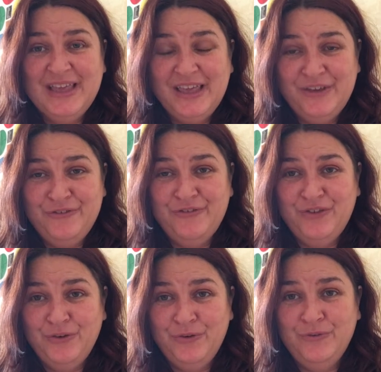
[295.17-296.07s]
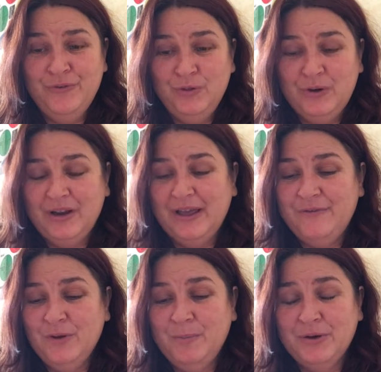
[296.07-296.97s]
if
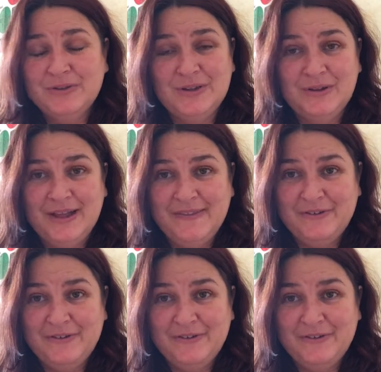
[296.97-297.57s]
your bottles look like